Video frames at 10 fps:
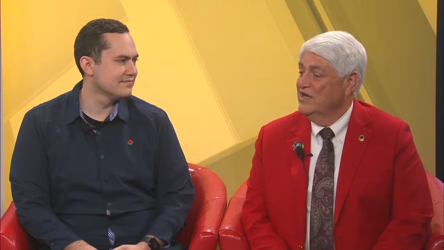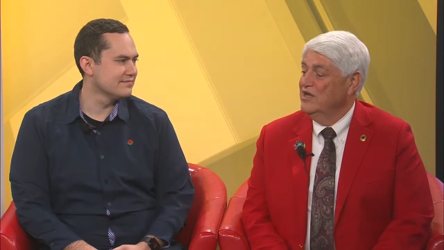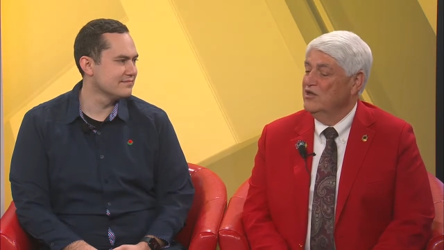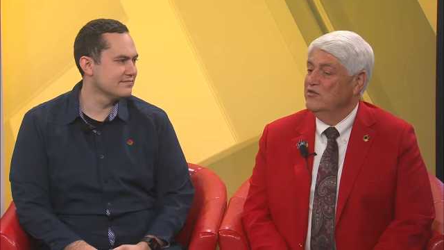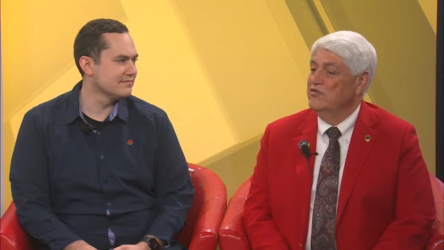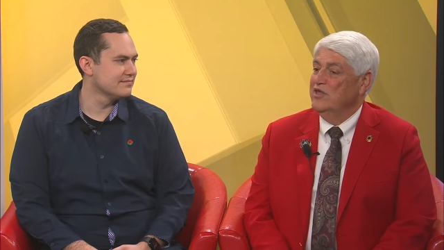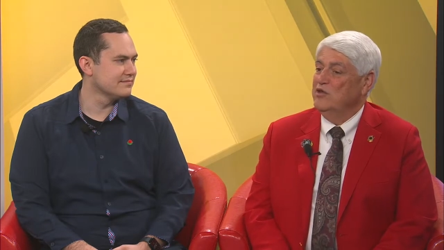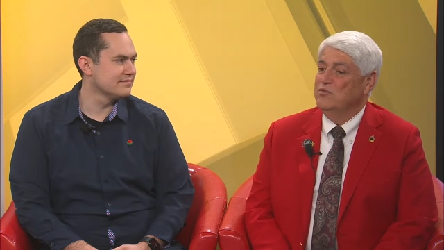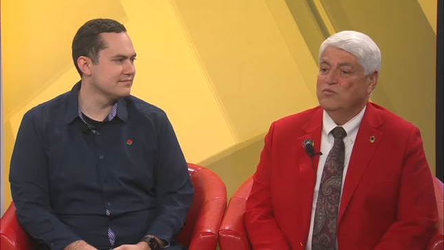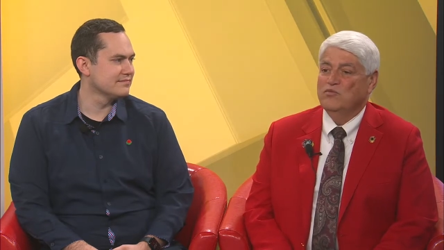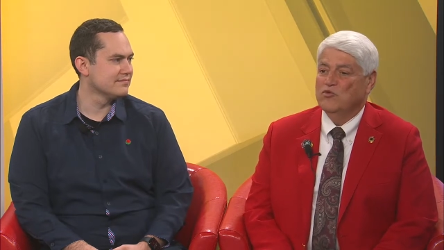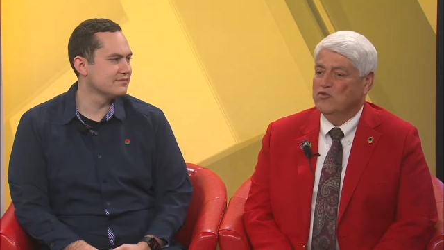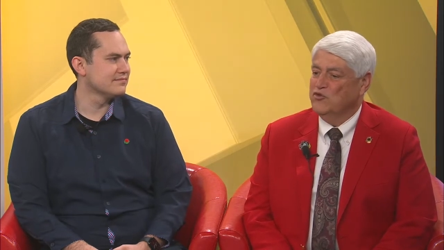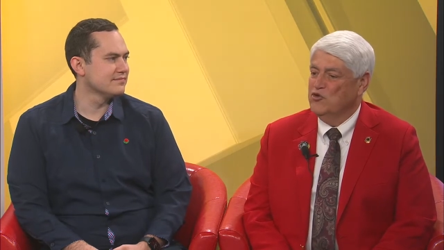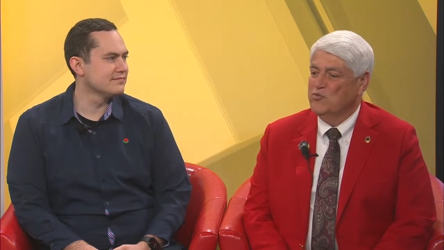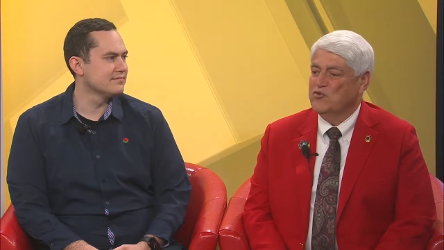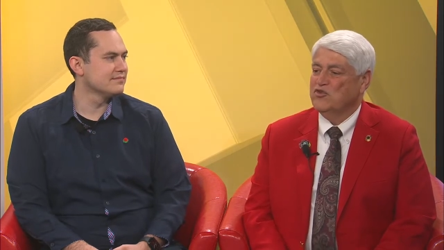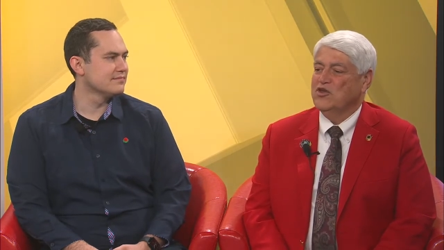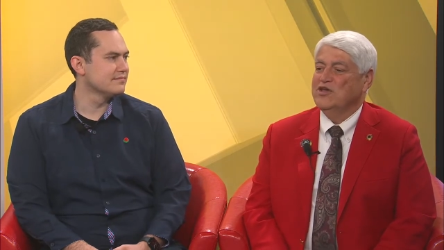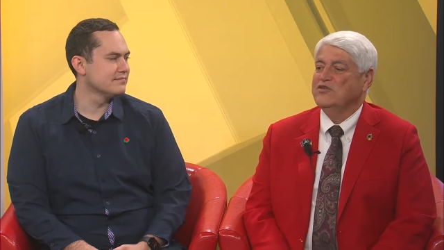Speaker 1: Uh, they were so
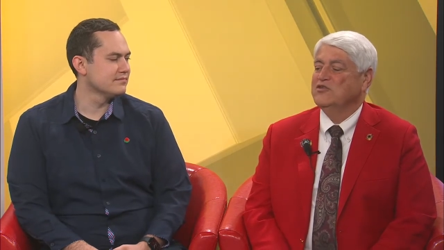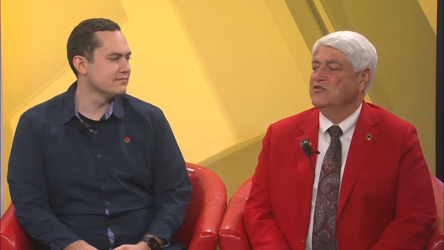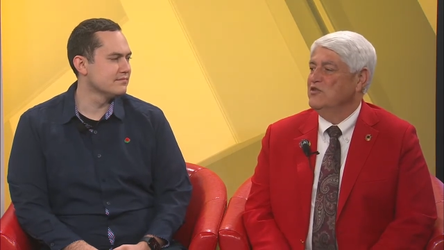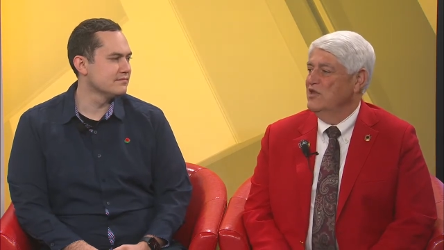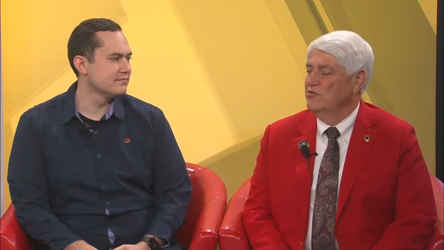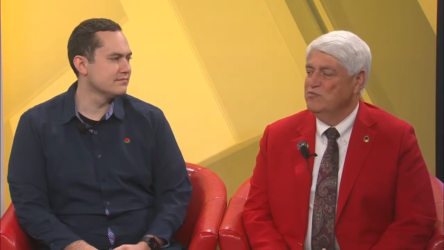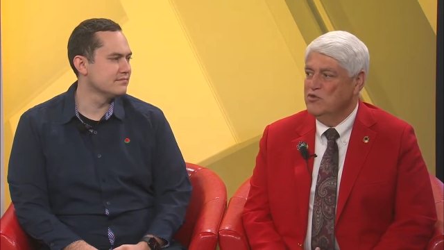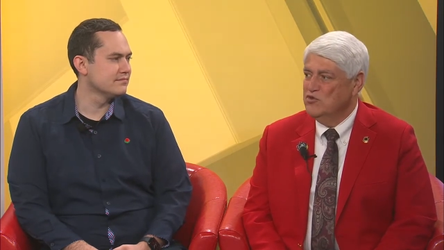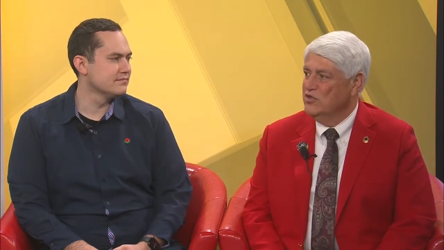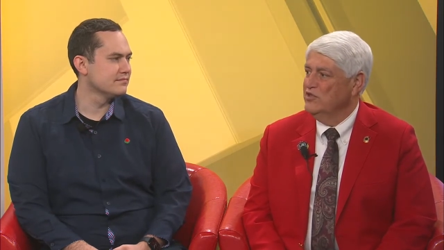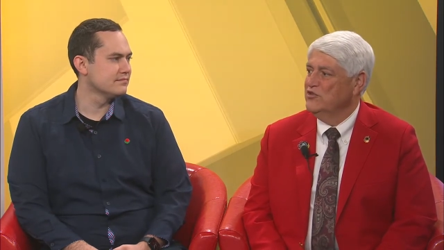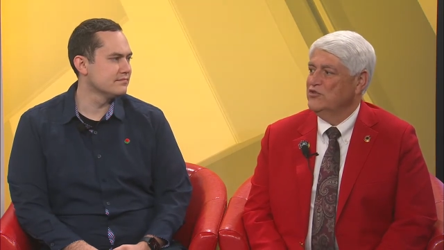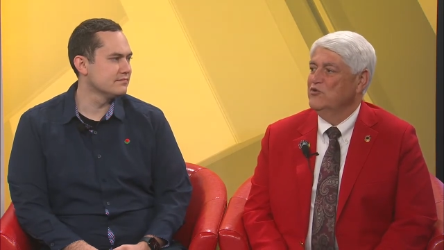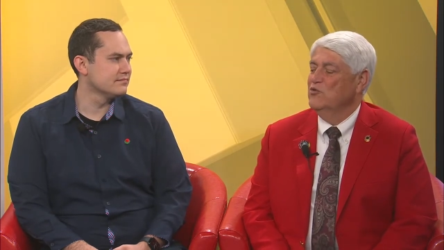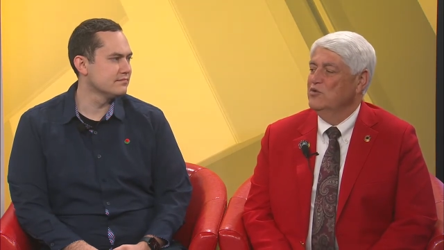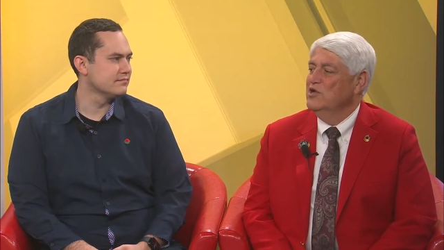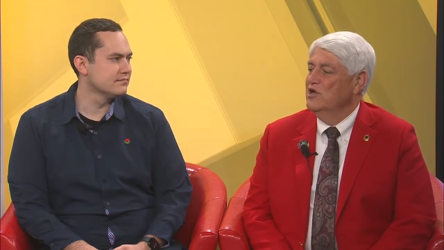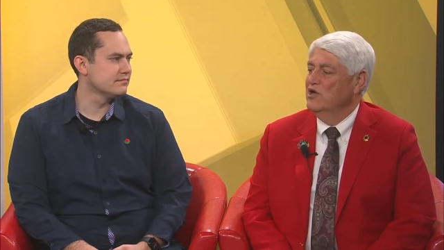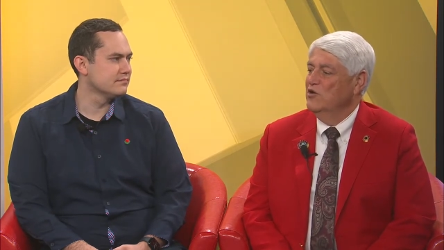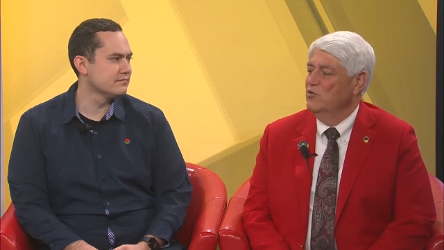precise and, and musically so
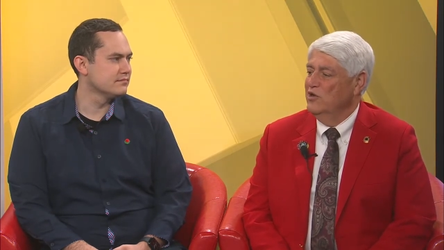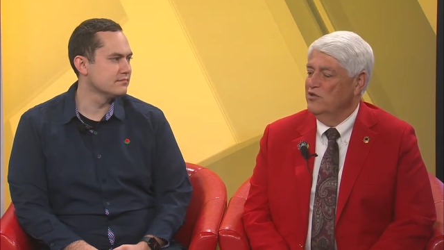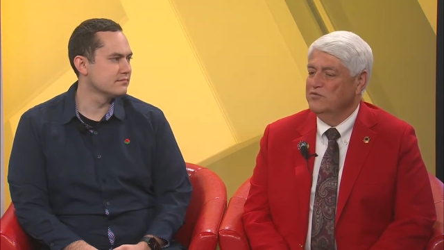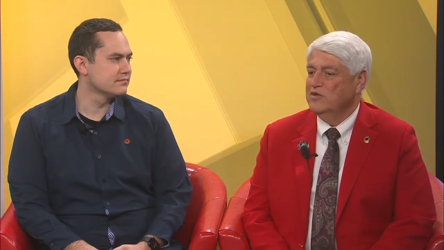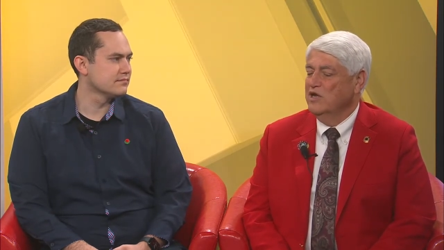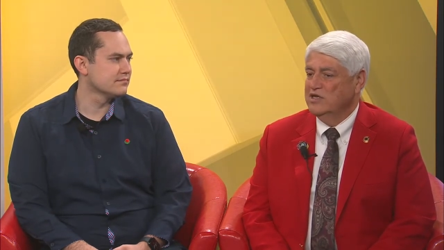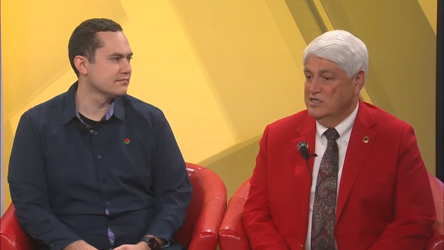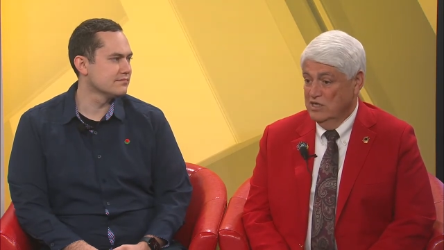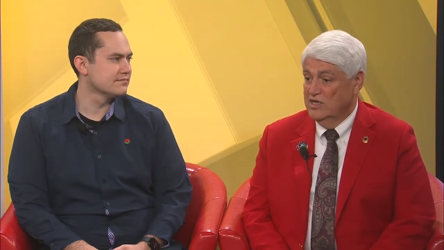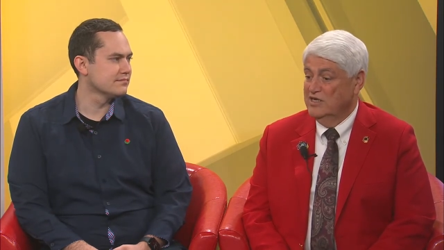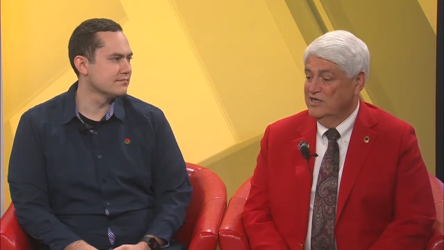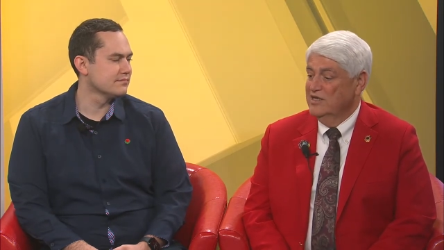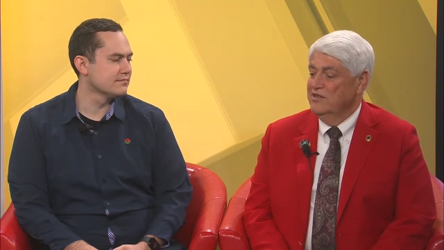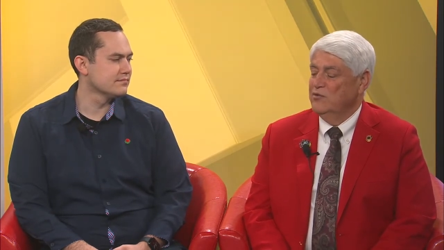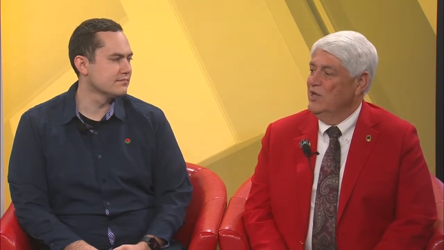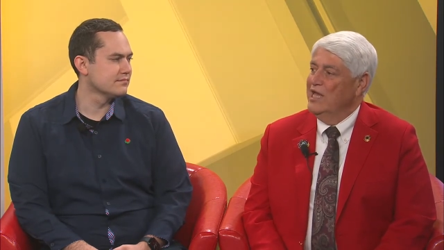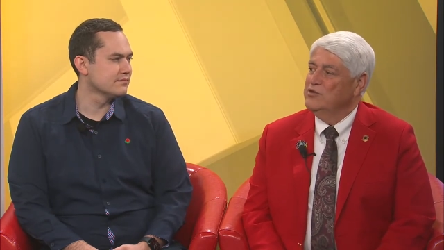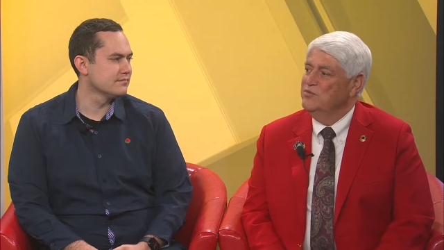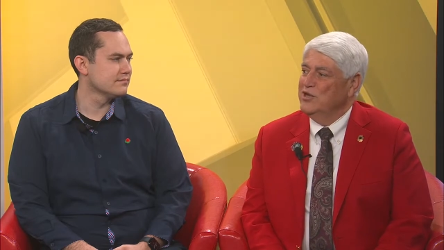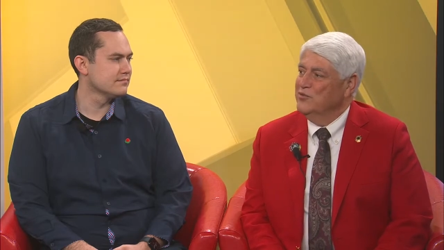uh, well uh, done that we had
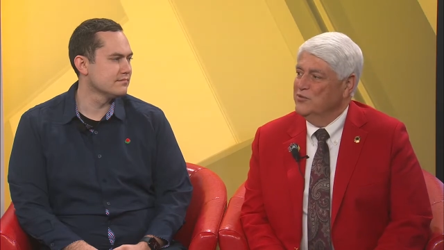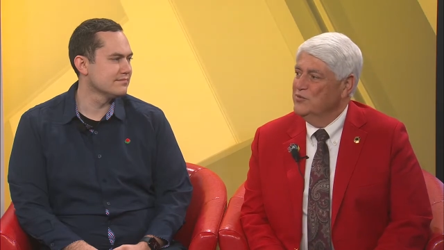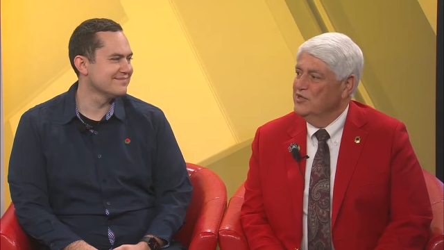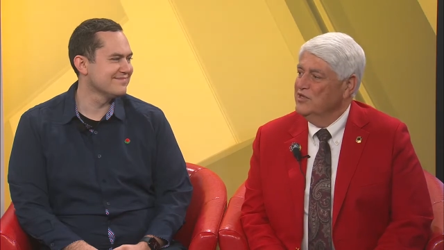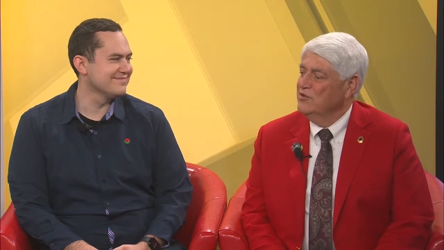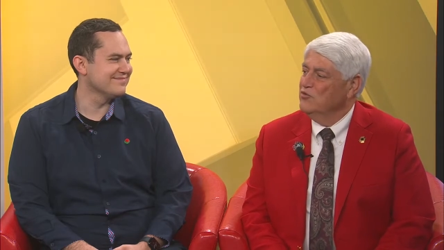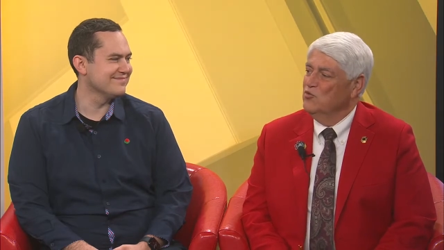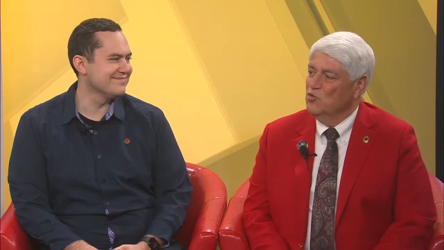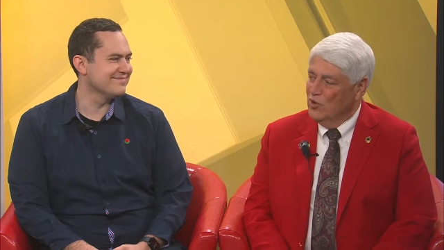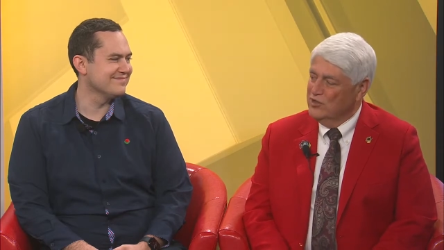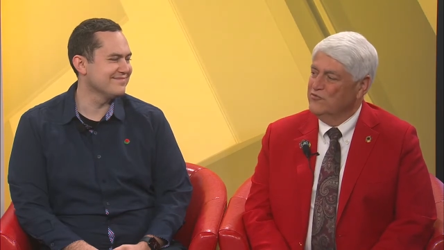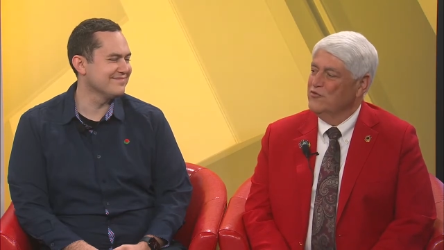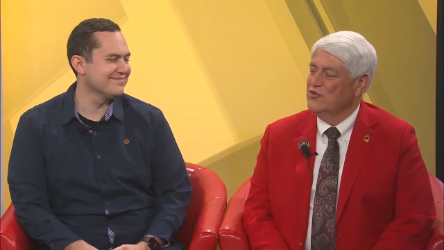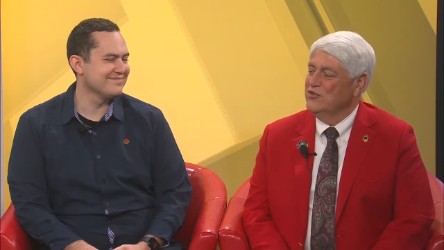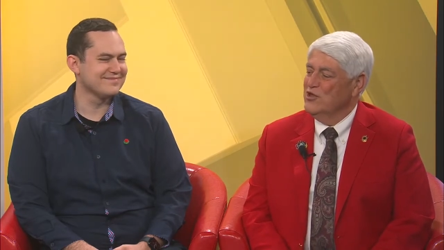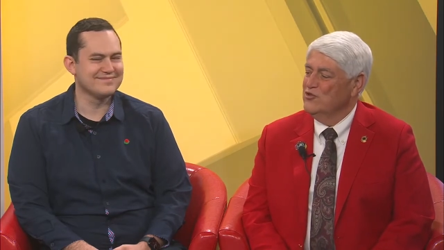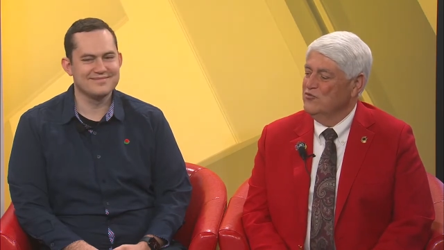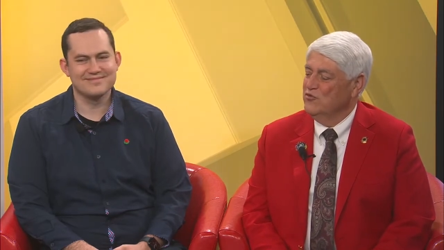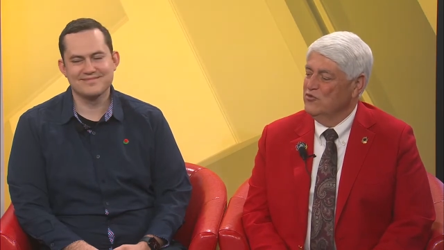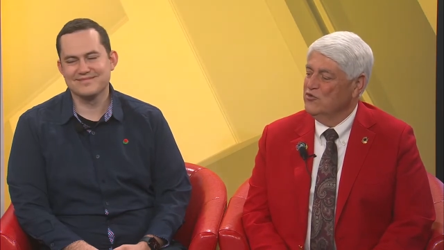to pick them. It was a wonderful
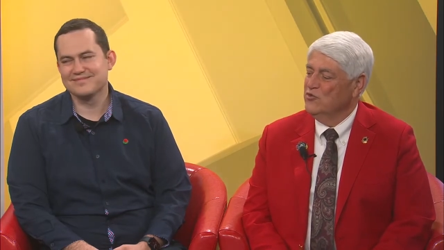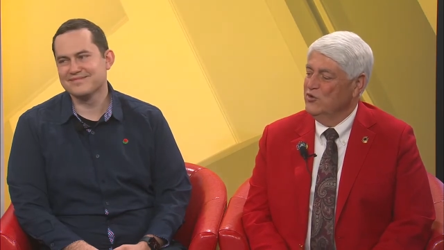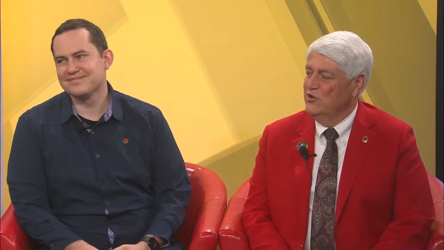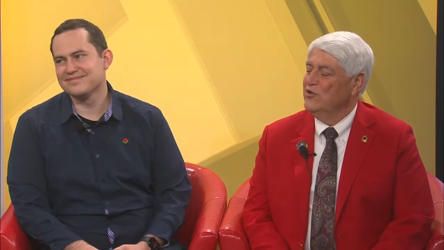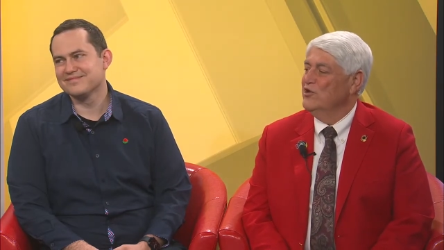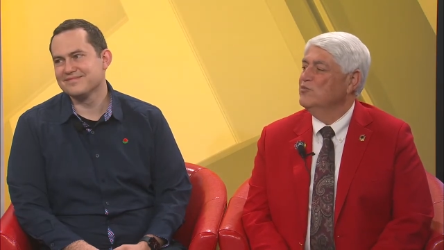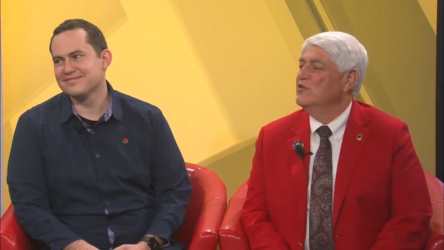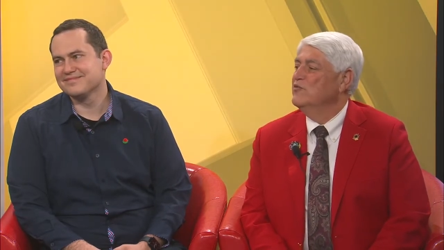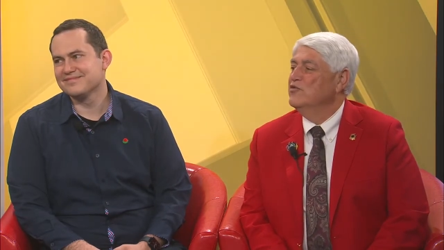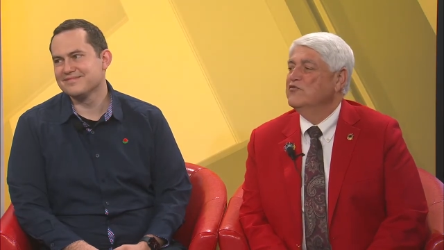selection for us, so we're here to help them with their